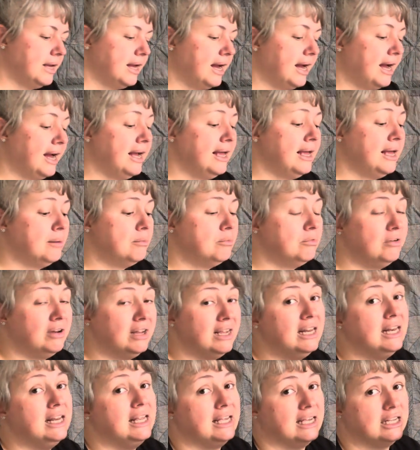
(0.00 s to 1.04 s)
I am
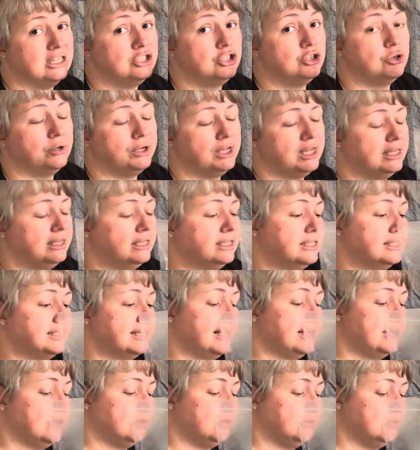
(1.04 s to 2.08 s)
really enjoying this
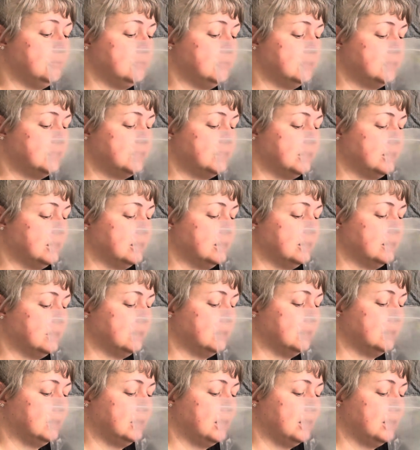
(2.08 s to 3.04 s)
Hello Stella,